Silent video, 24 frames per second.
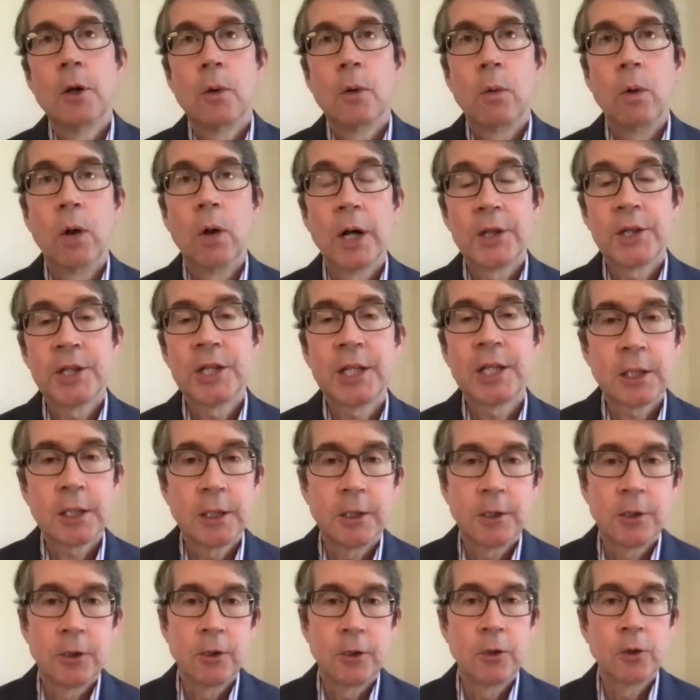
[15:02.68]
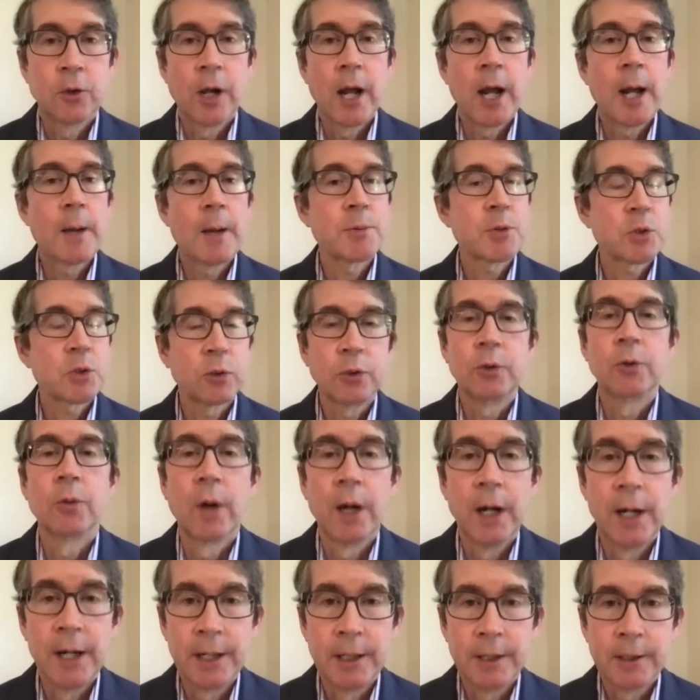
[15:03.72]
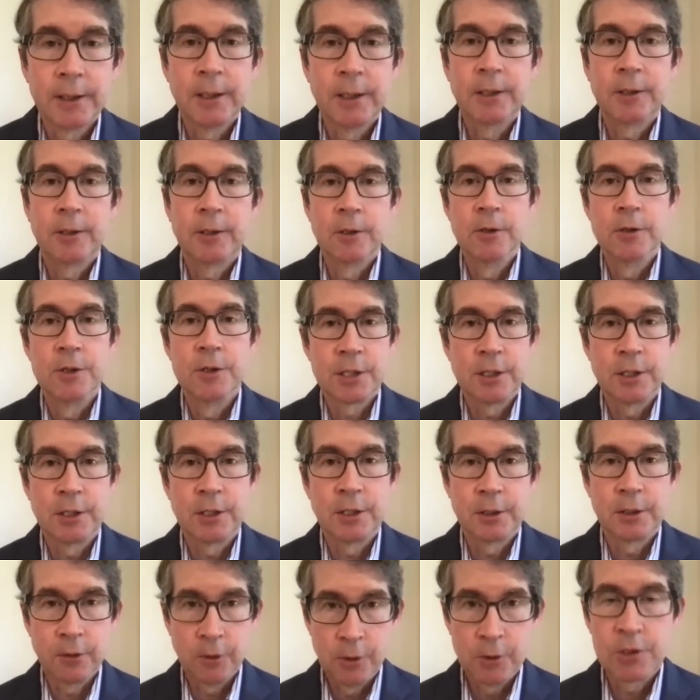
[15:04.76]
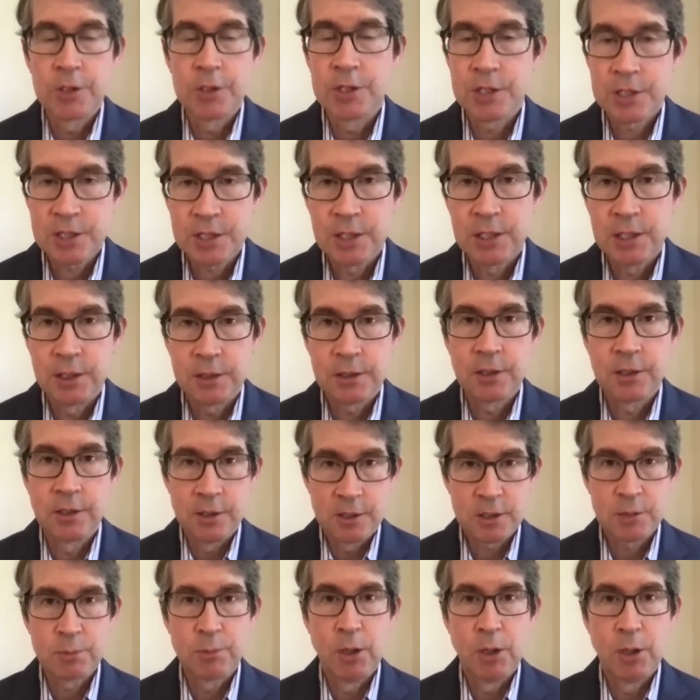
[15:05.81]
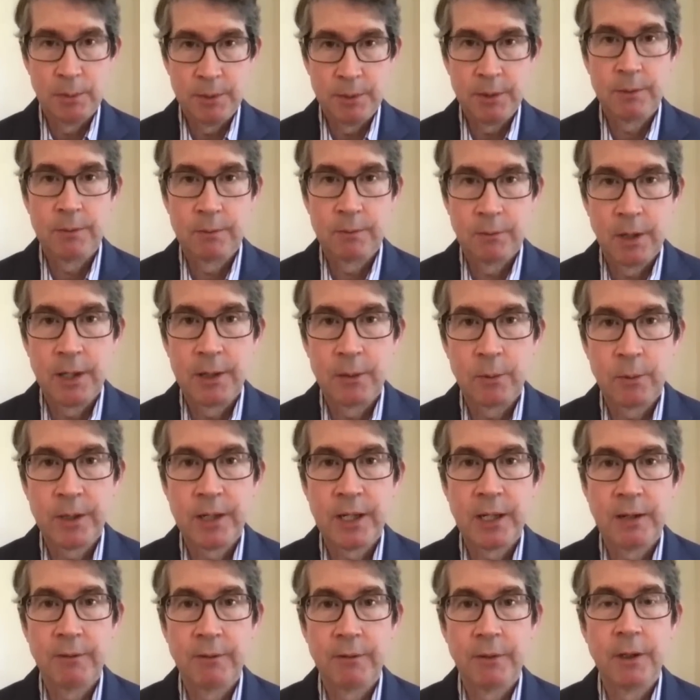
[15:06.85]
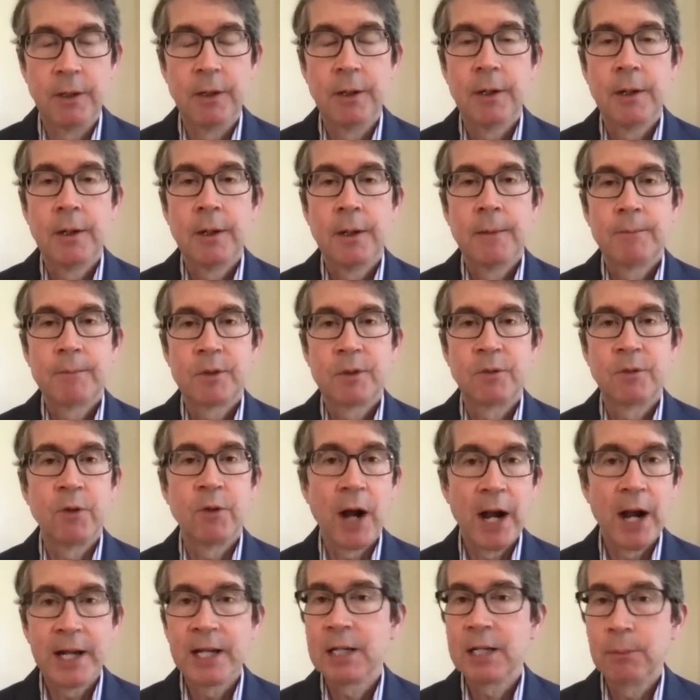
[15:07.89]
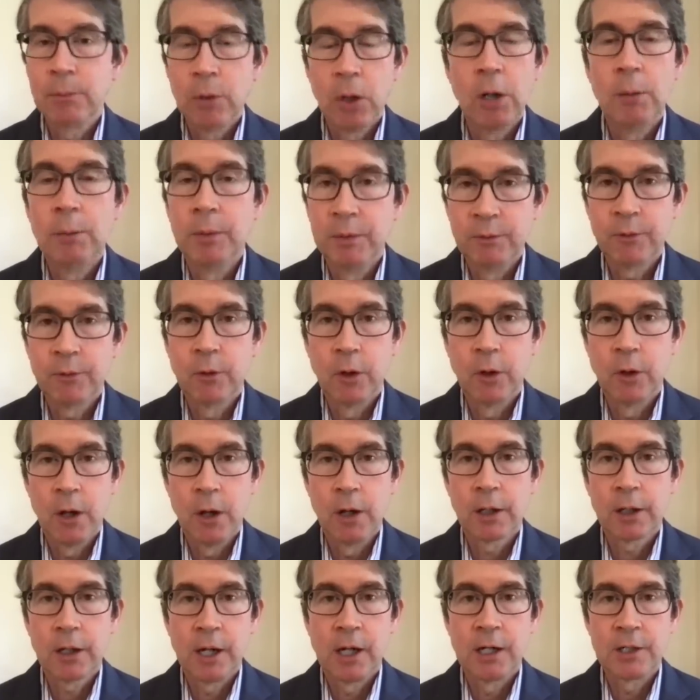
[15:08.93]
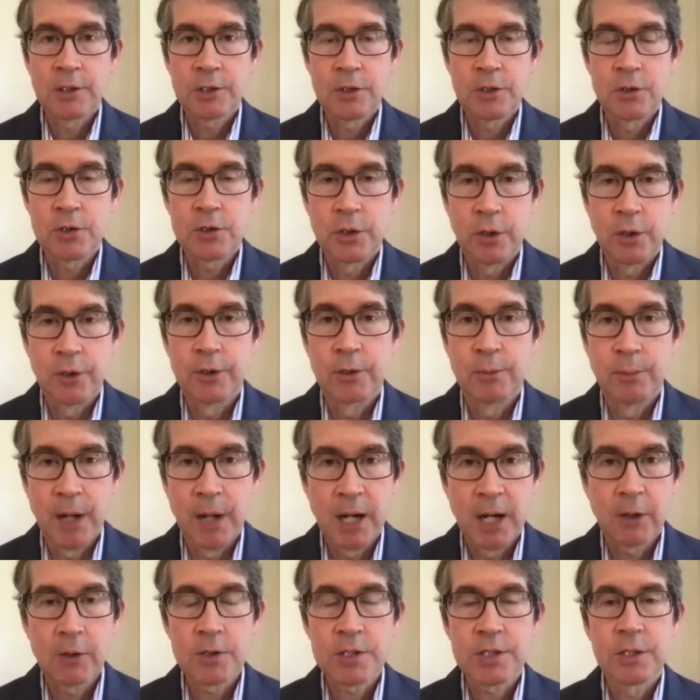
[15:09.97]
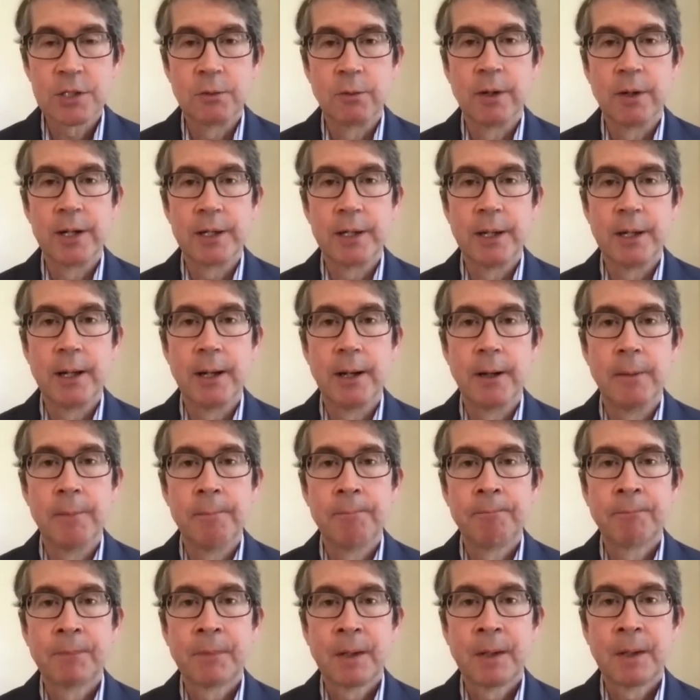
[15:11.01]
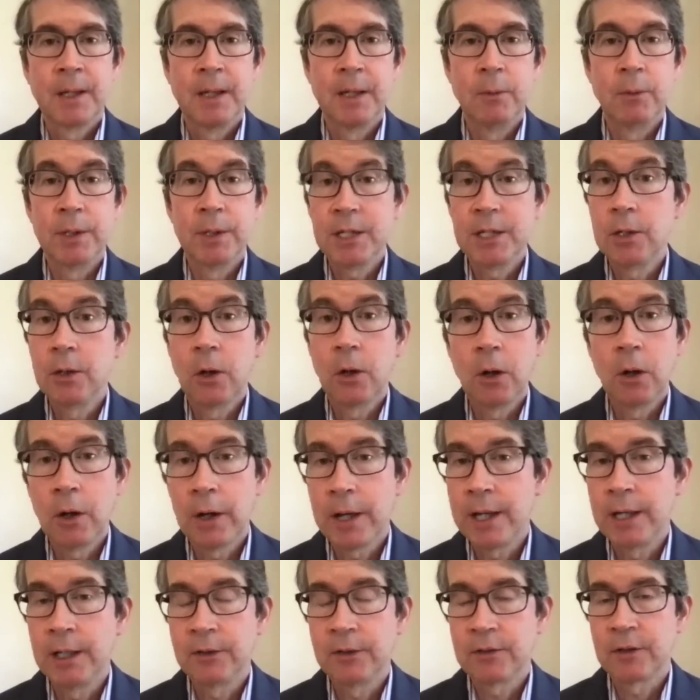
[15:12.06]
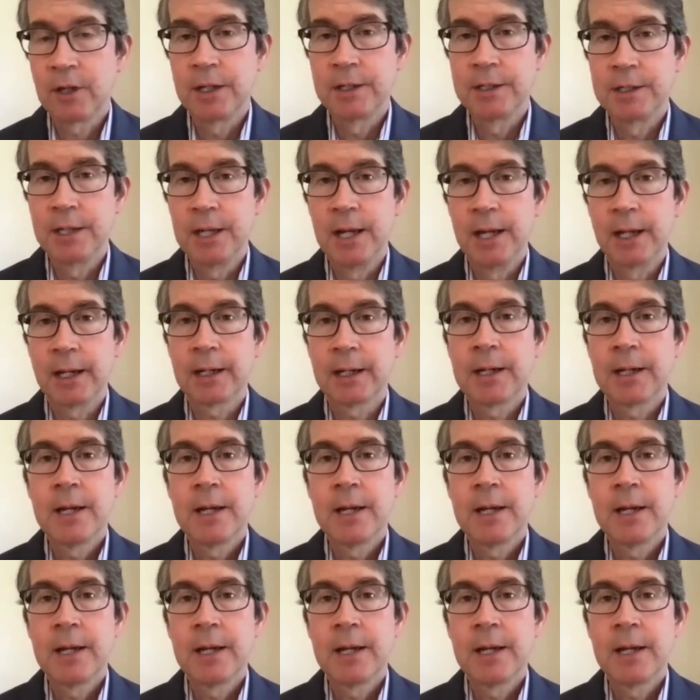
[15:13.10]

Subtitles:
Well, I think you're absolutely right that there's an urgency to this moment, right? We have a defining moment for our Constitution, our democracy right now, and we need all hands on deck.